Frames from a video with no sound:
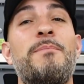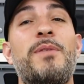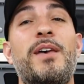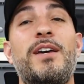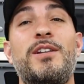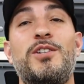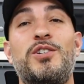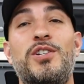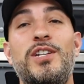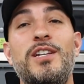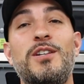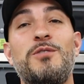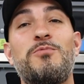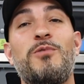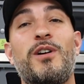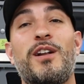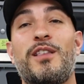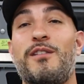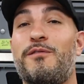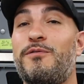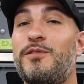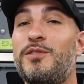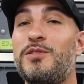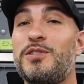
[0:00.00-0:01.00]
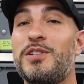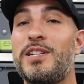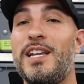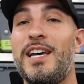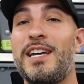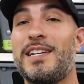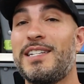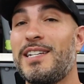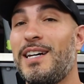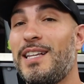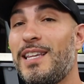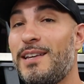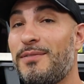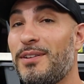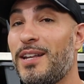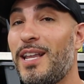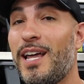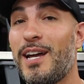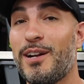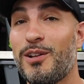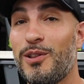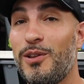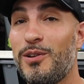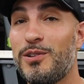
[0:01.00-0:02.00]
and she is one of the few snakes I'll even
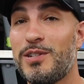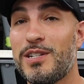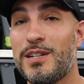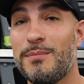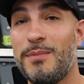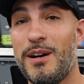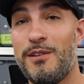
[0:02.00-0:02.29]
let close to